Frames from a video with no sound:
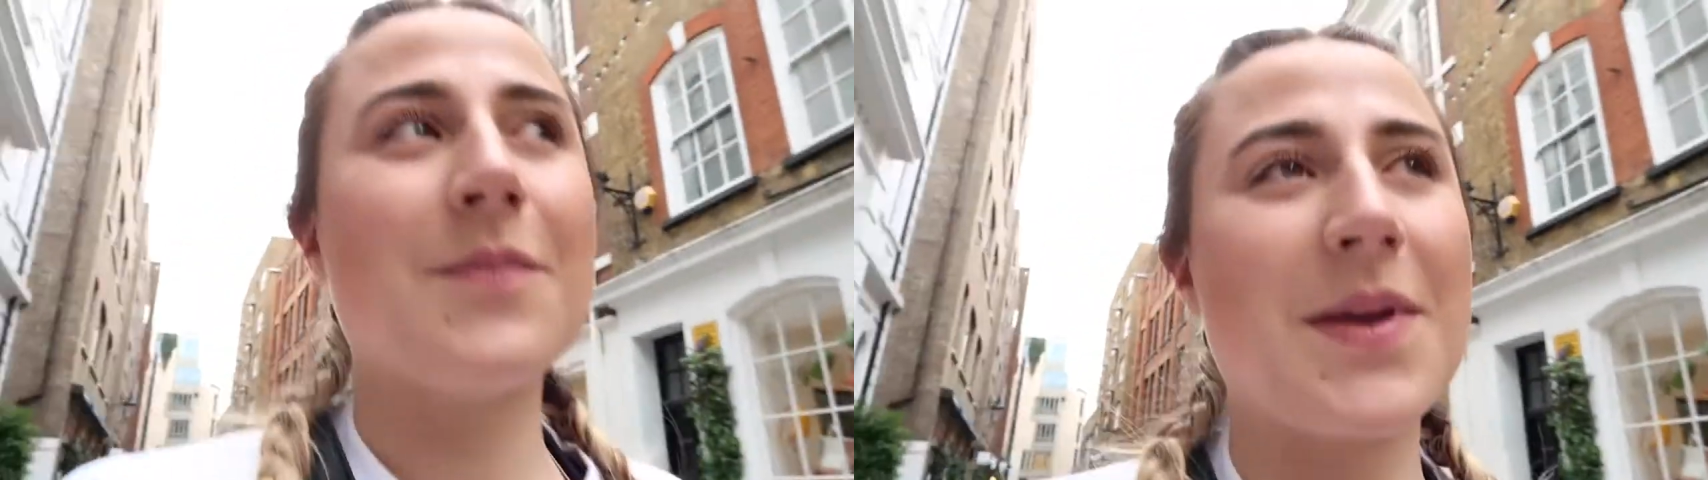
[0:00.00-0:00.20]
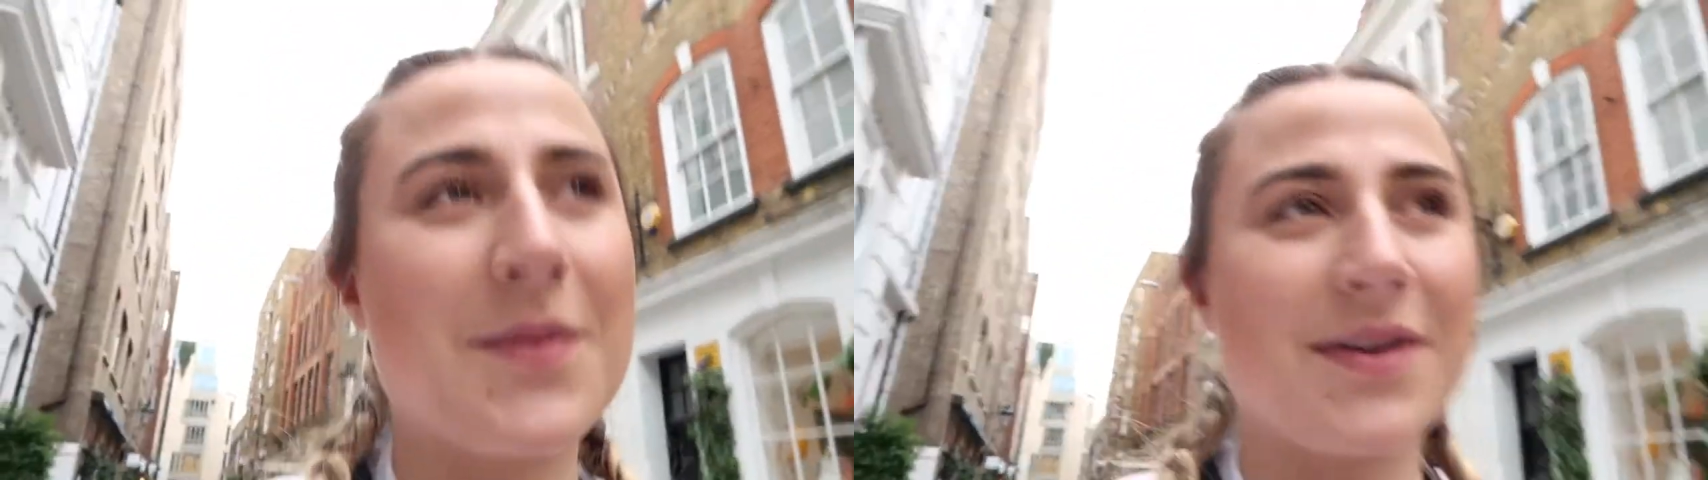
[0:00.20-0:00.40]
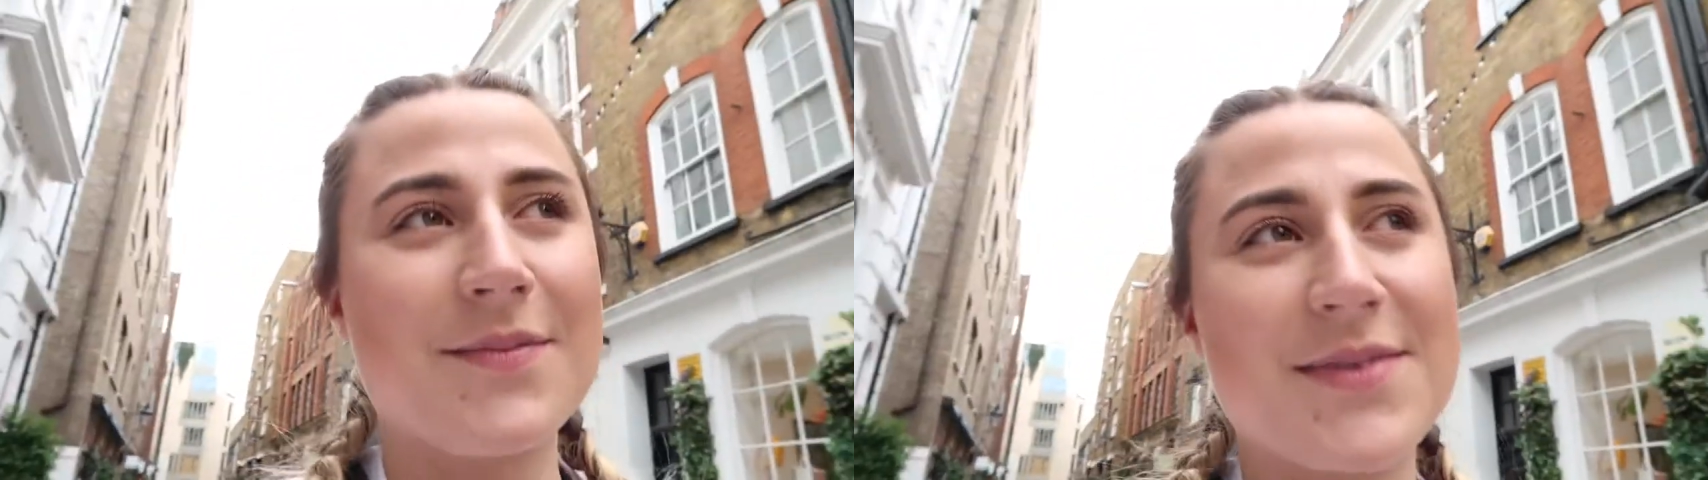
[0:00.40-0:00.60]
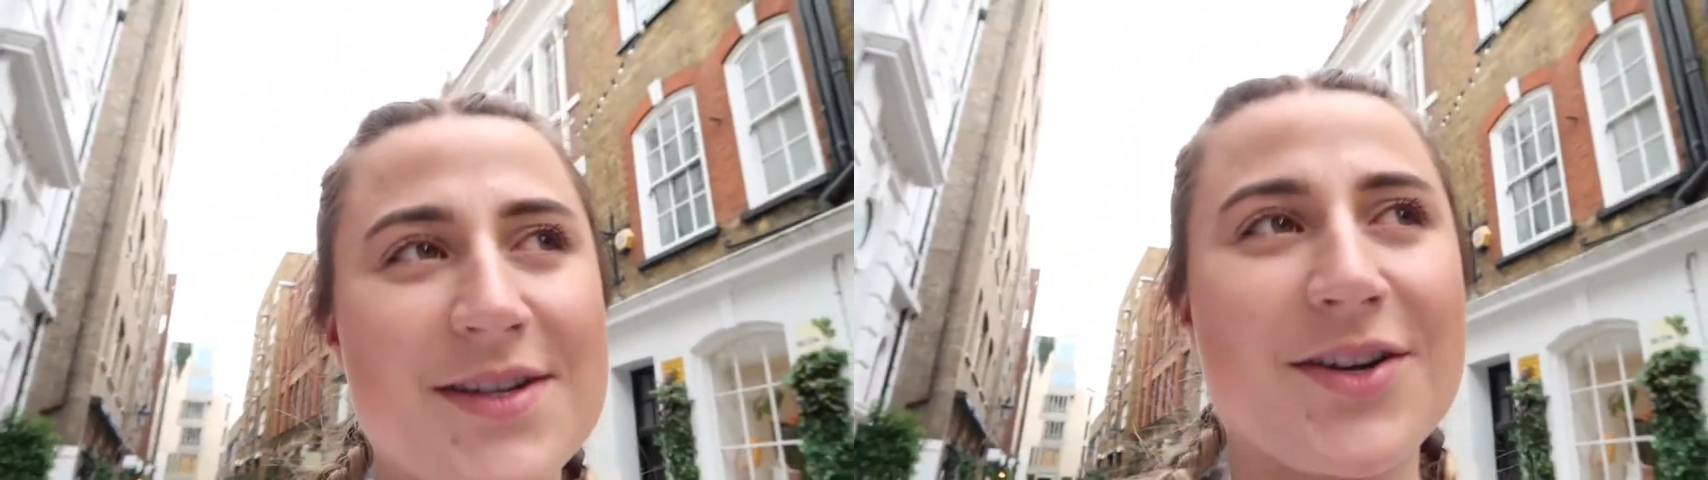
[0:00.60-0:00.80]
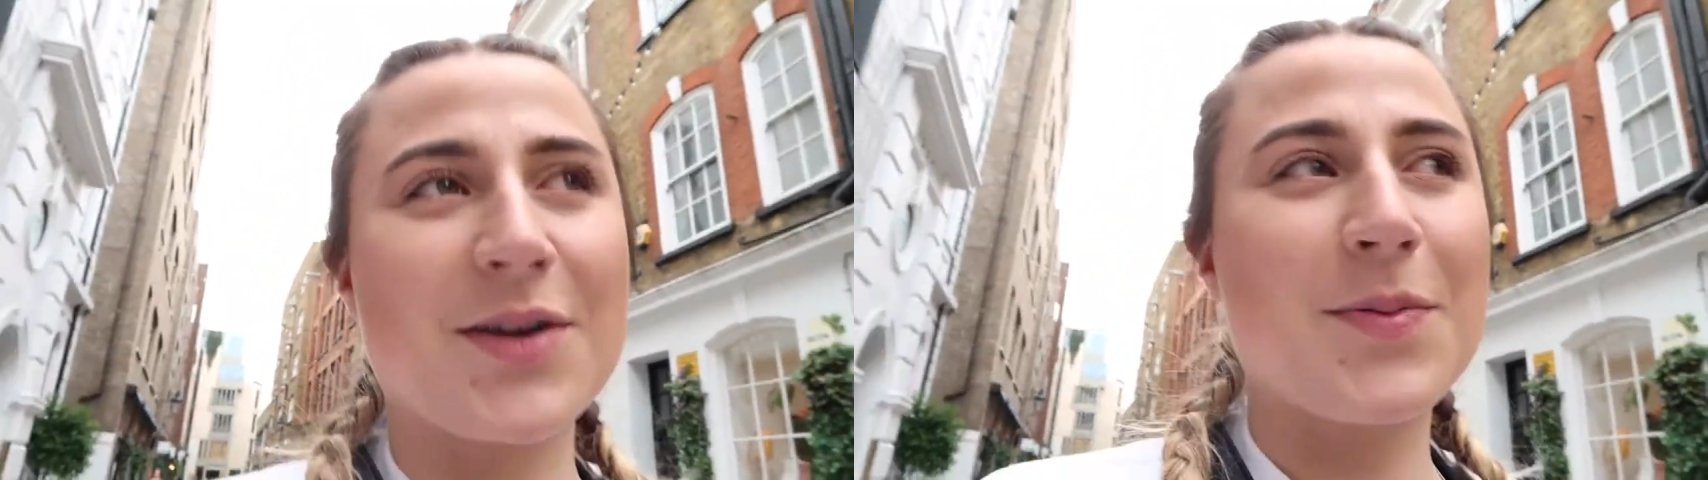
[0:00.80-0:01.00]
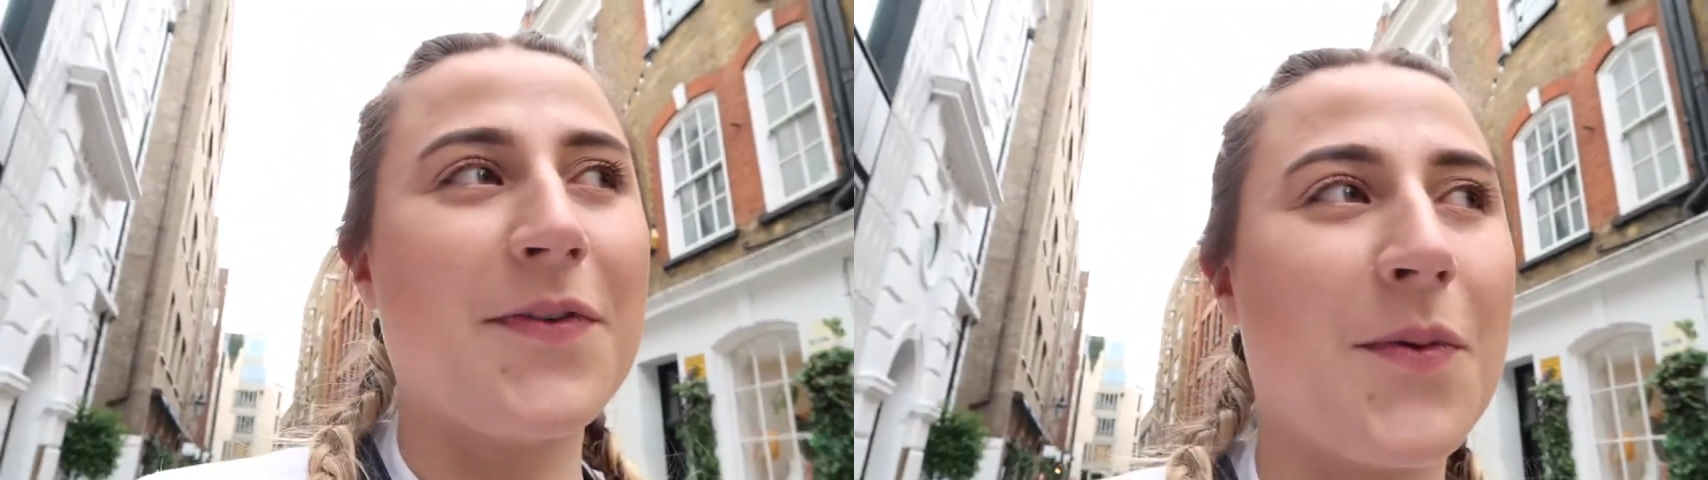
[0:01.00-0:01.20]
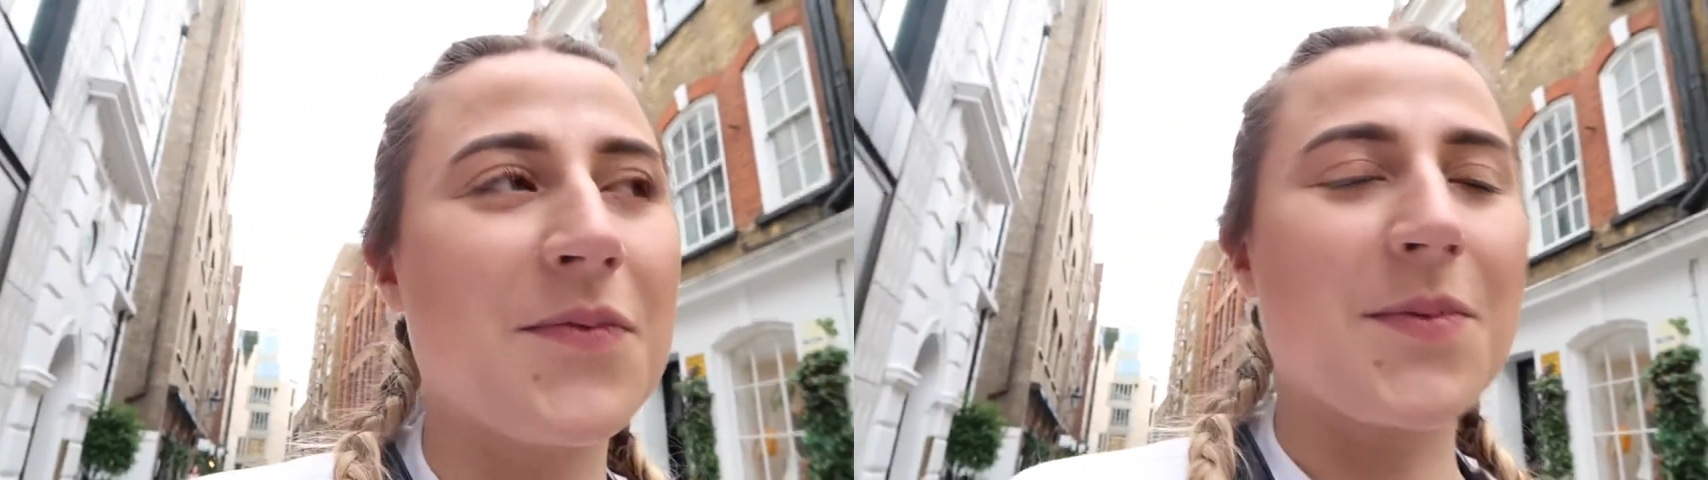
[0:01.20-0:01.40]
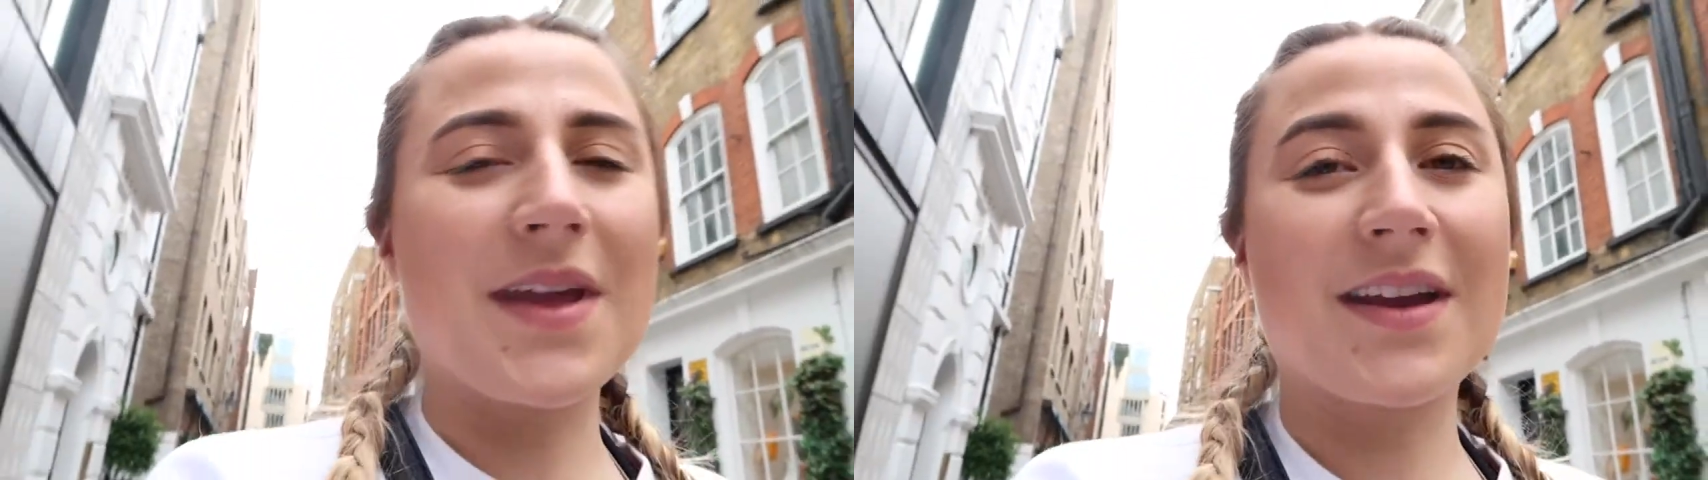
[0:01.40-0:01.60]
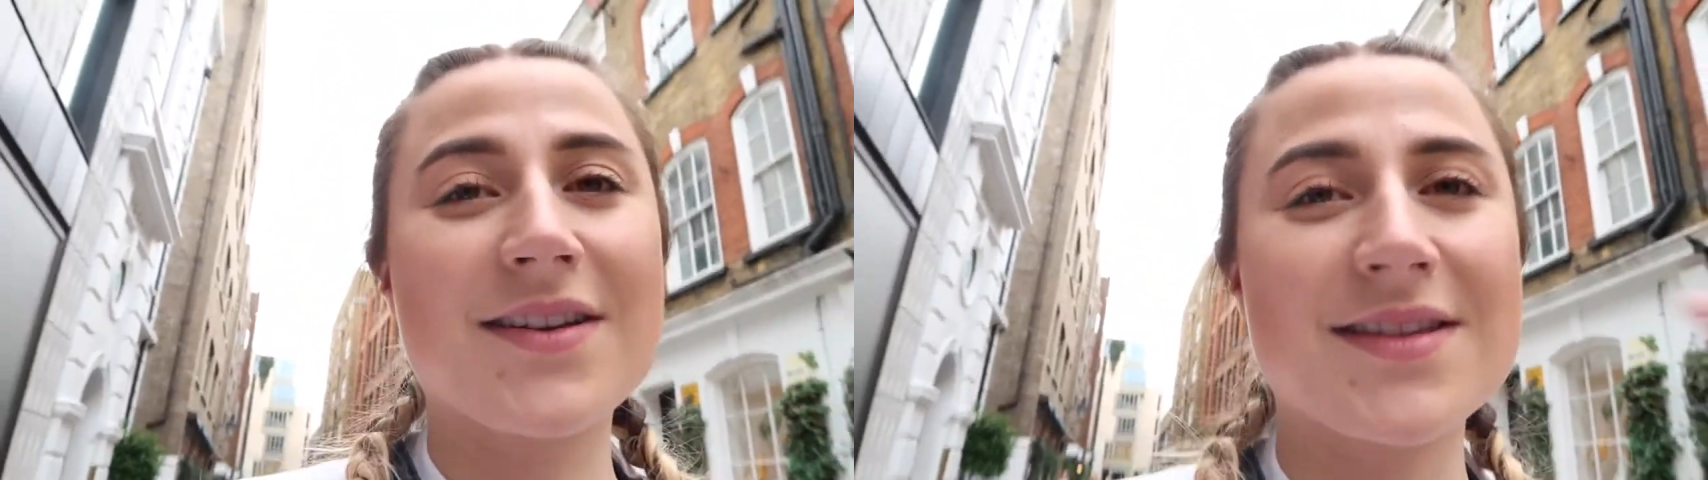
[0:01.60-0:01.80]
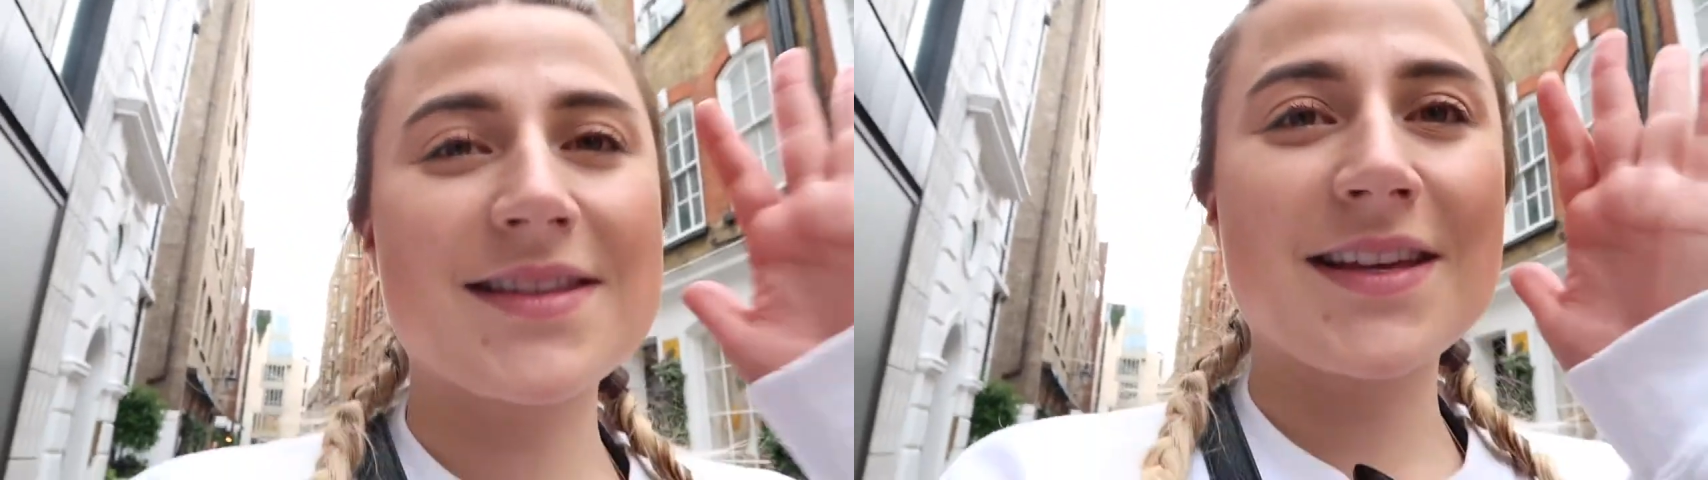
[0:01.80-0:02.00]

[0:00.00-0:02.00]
People, I'm just not gonna perform for them yet, because